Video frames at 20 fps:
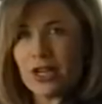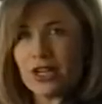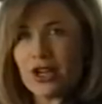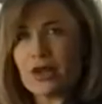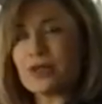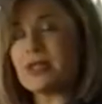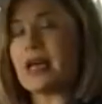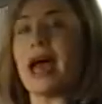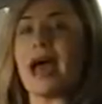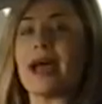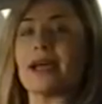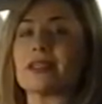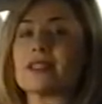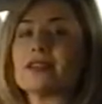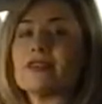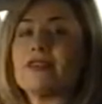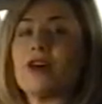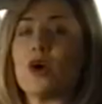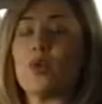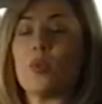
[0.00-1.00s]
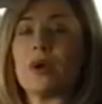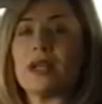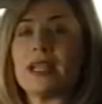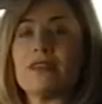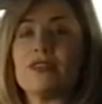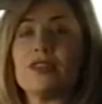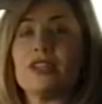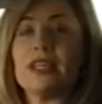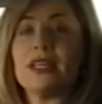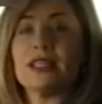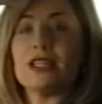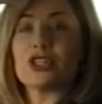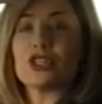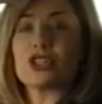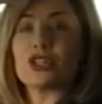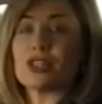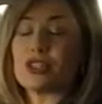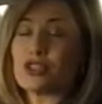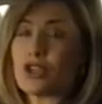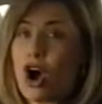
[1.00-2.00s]
windows are active whenever the
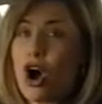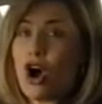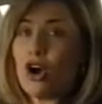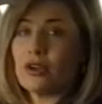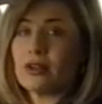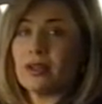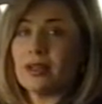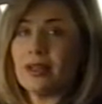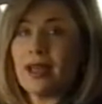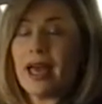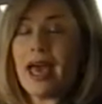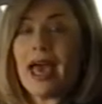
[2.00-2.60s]
ignition is on